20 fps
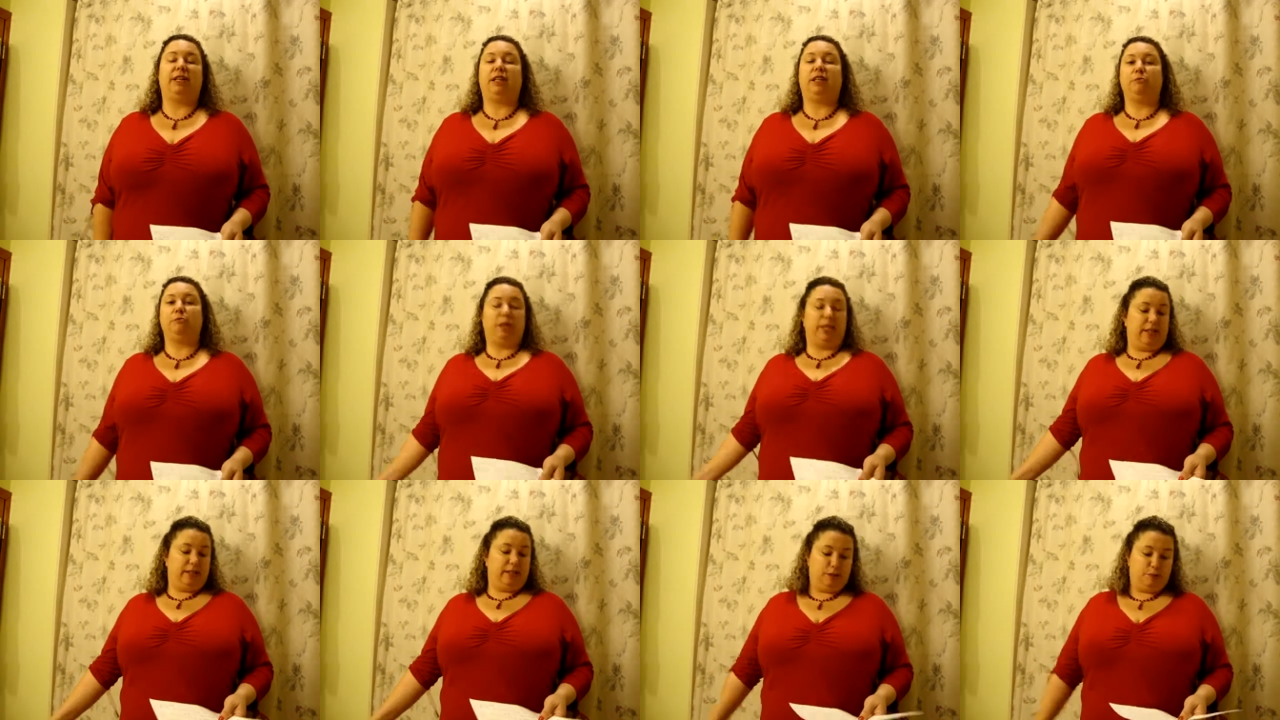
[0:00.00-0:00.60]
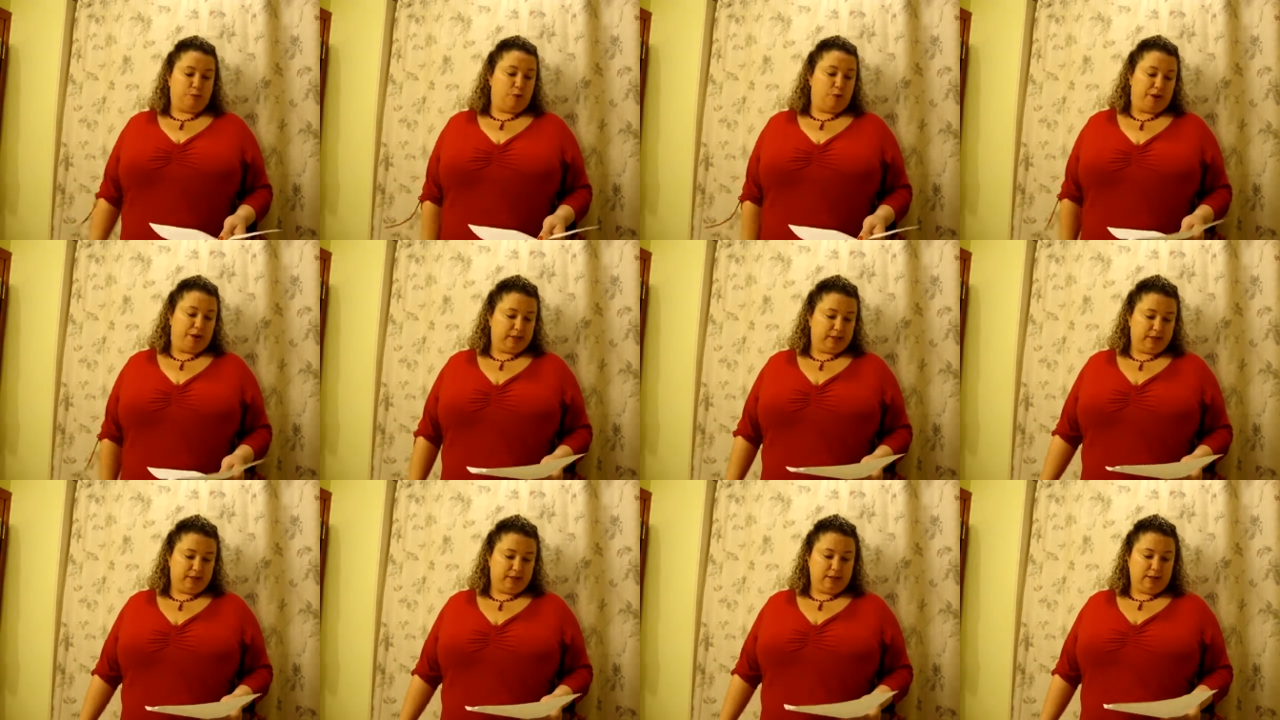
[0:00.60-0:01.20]
I love playing
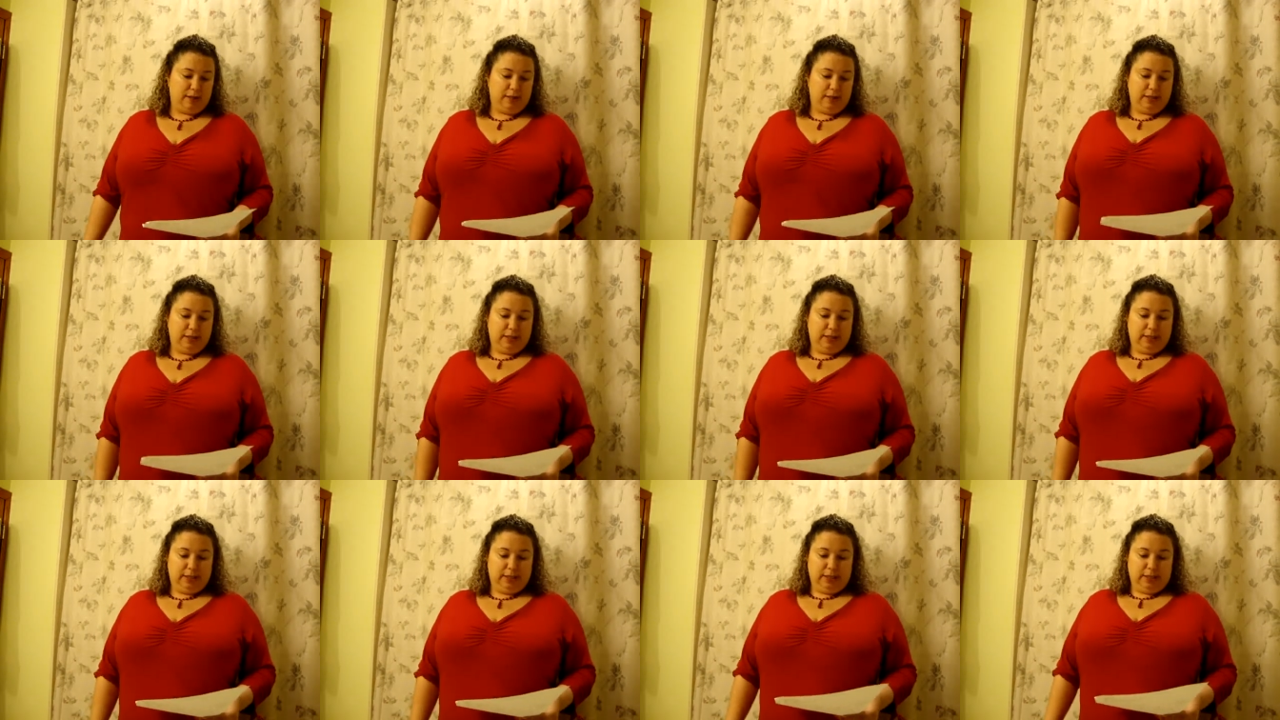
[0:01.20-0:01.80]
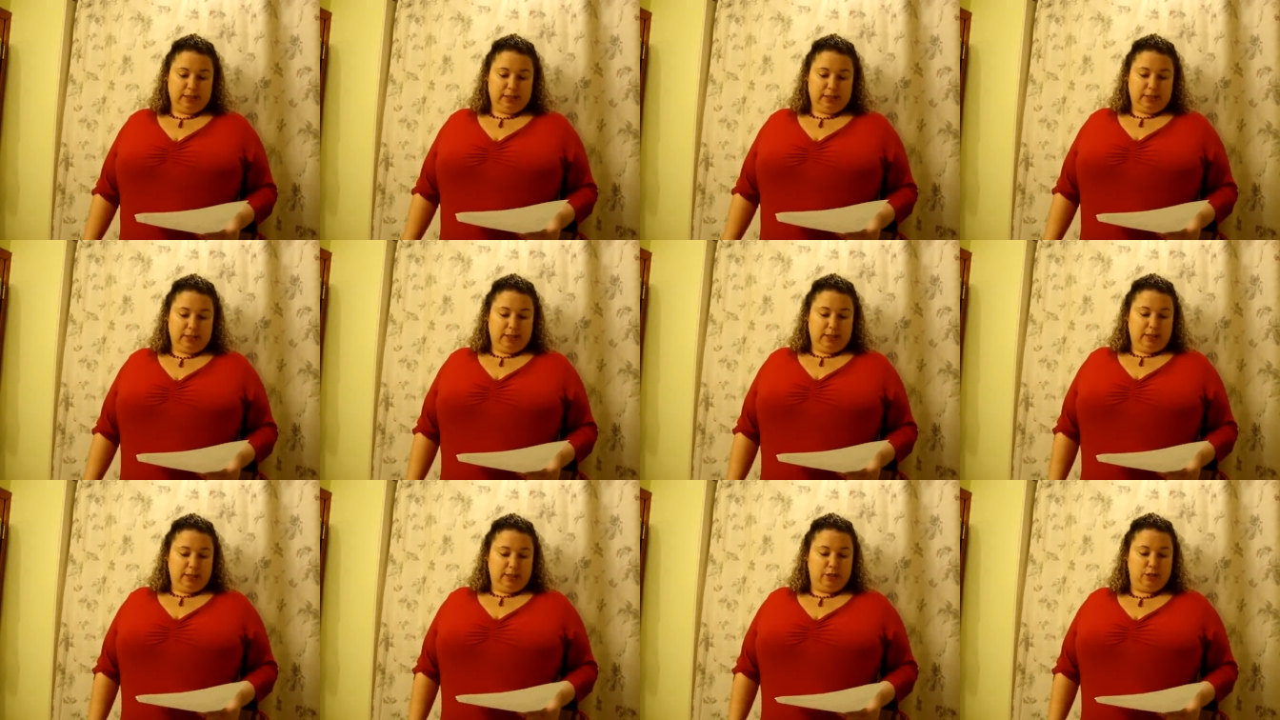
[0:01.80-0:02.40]
sports.
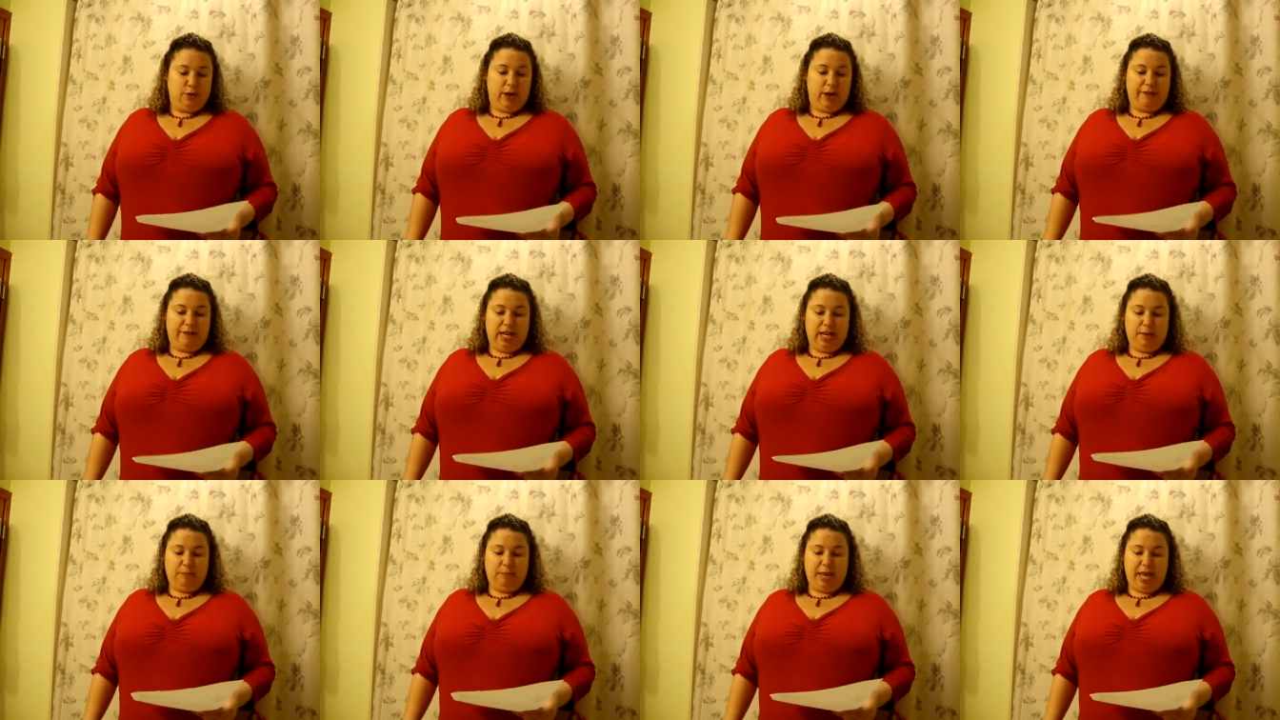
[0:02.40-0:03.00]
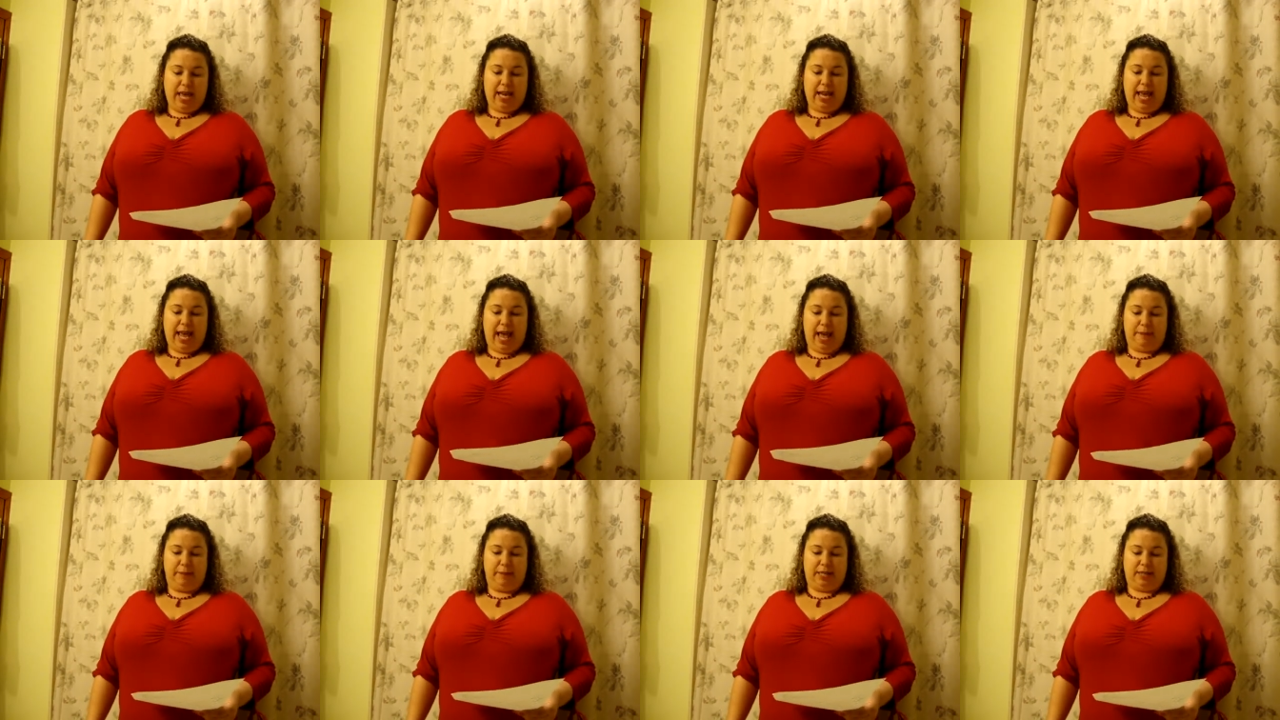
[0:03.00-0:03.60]
Do you have any bad
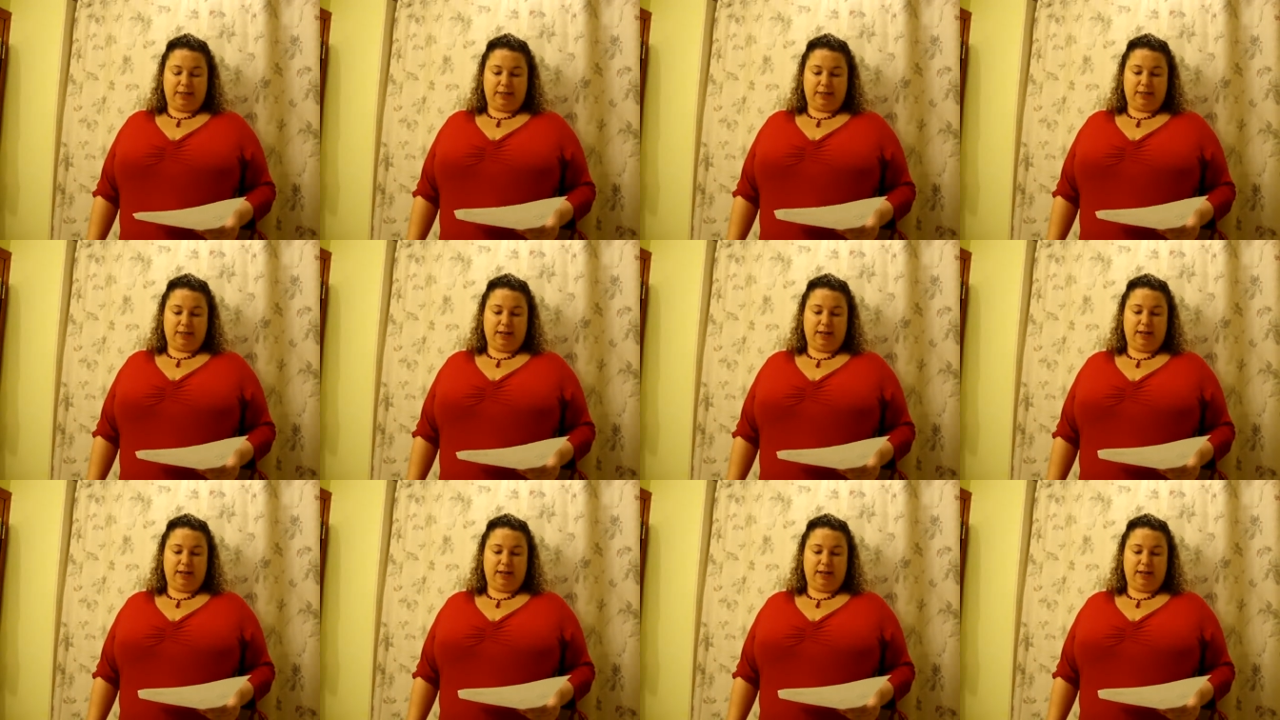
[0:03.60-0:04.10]
habits?